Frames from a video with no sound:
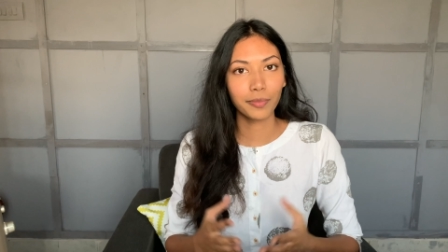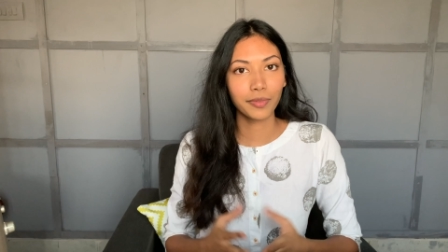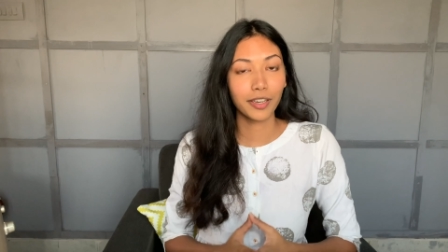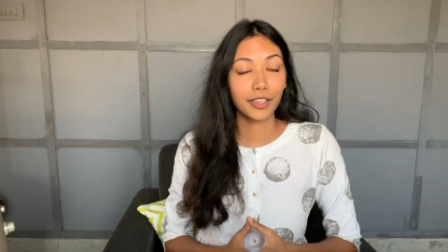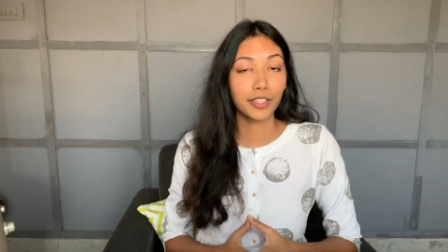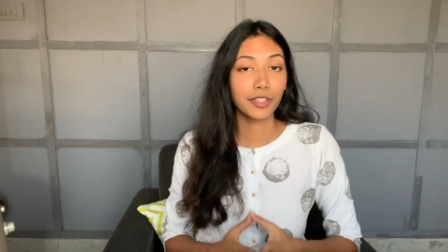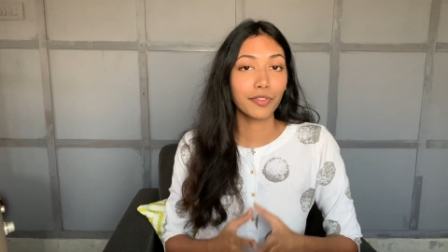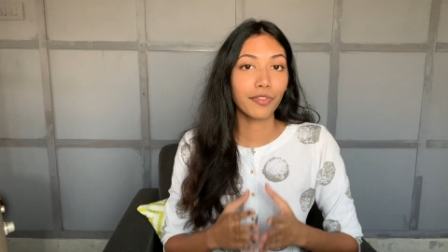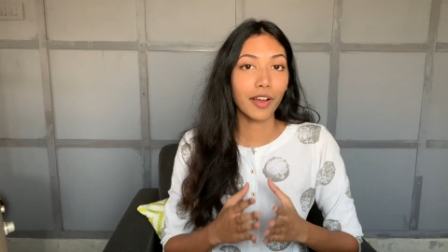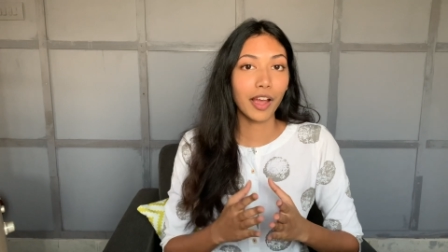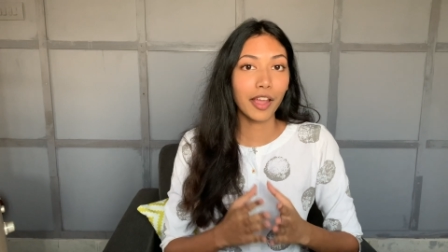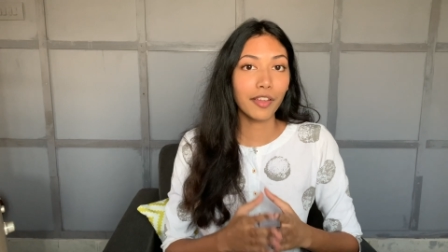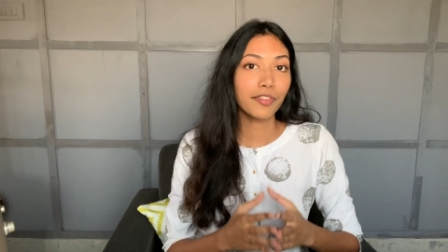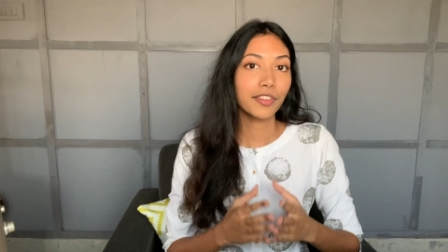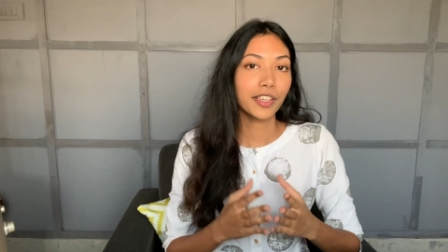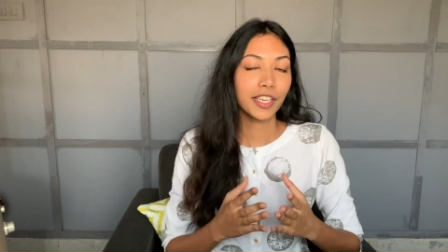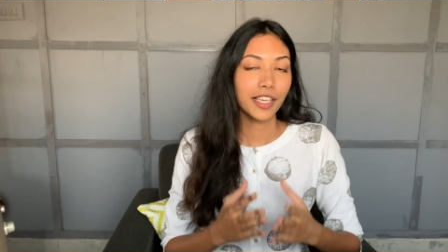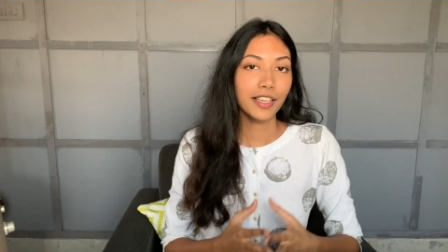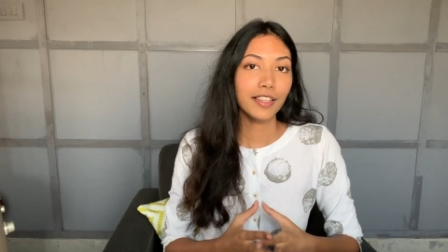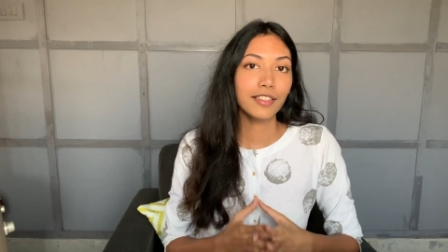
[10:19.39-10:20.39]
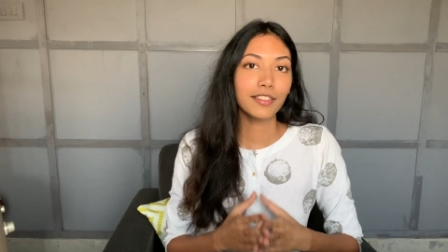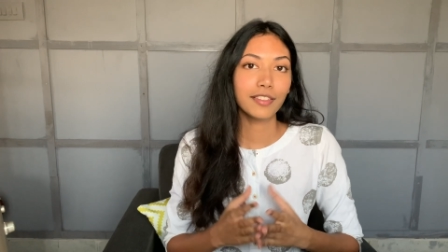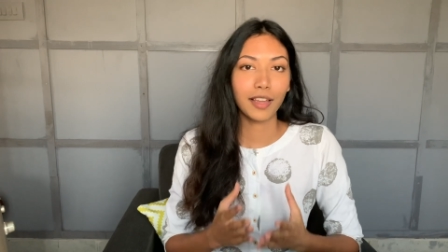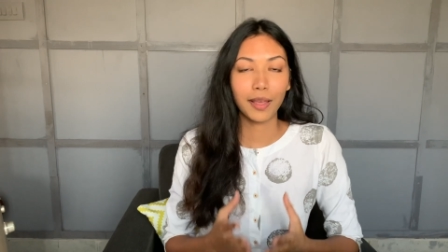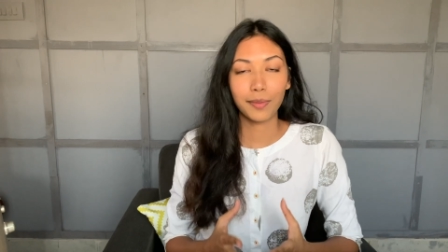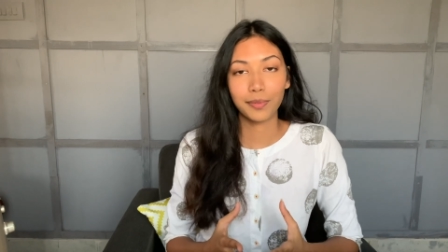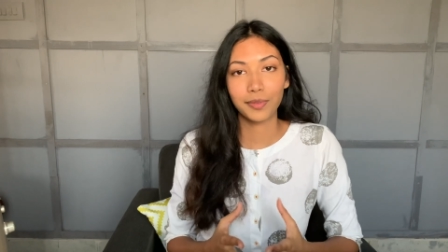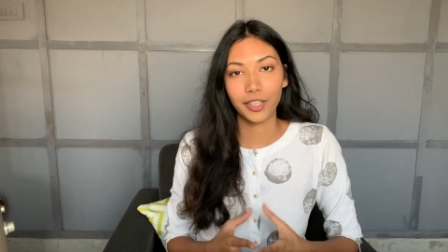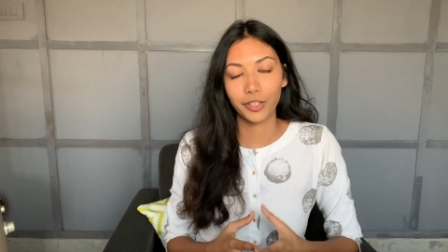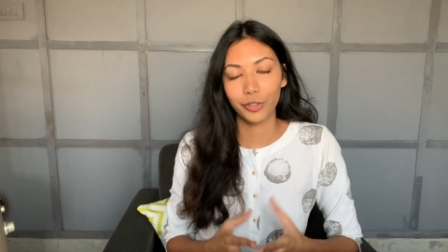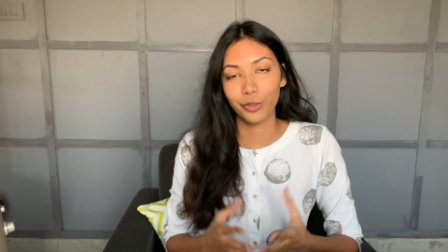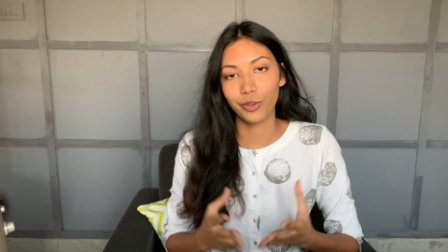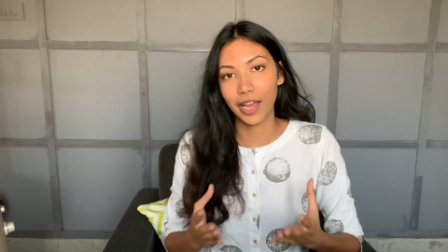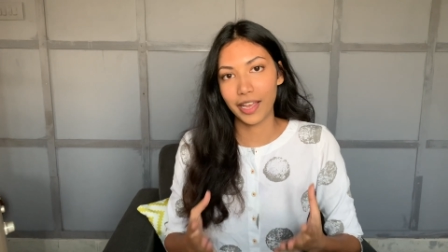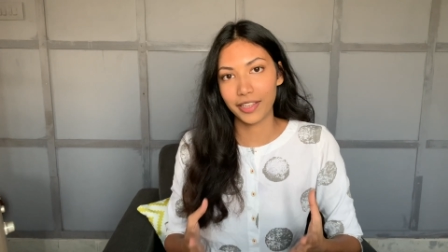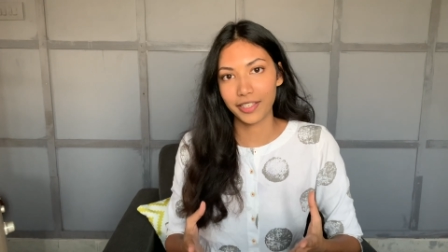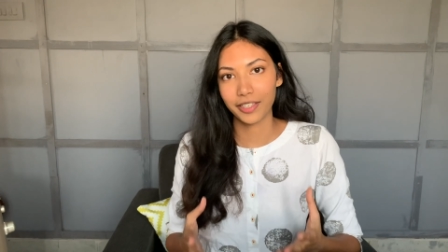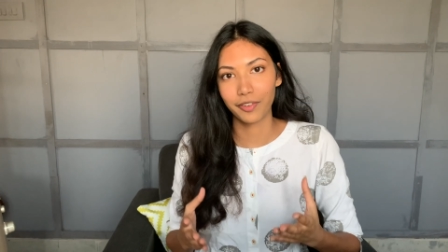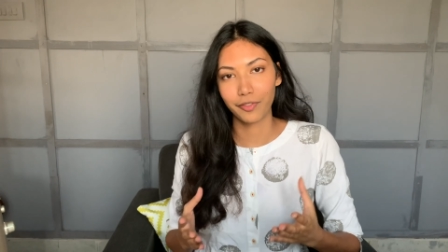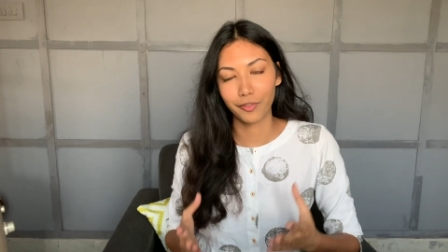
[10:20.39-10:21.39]
there's five key steps that you
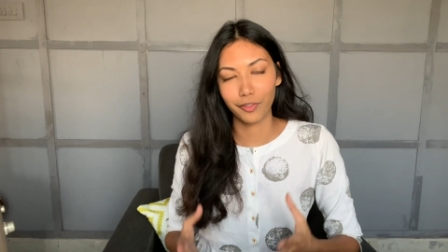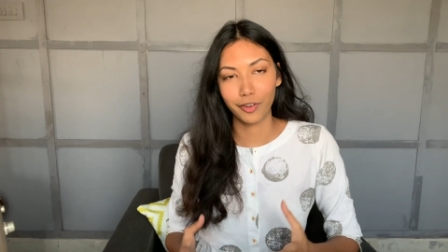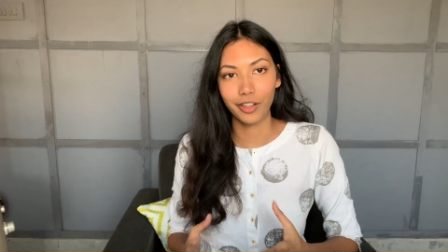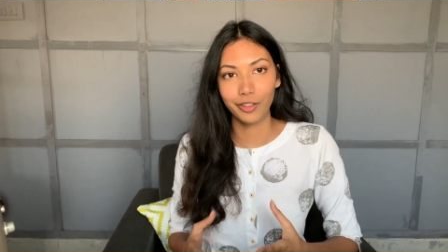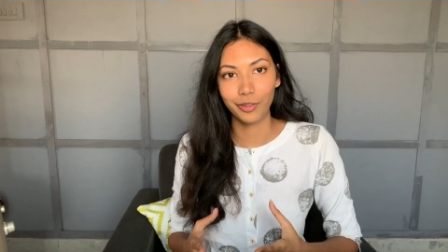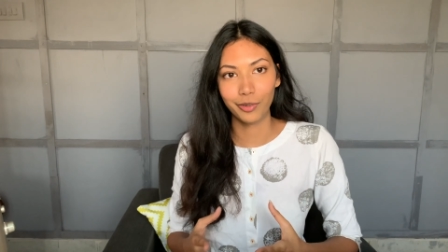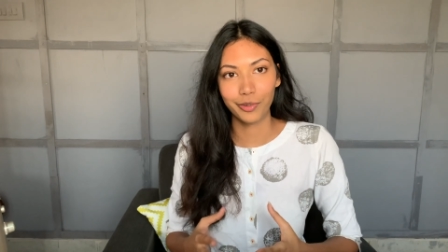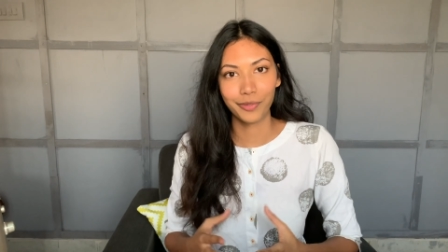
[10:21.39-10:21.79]
guys can follow.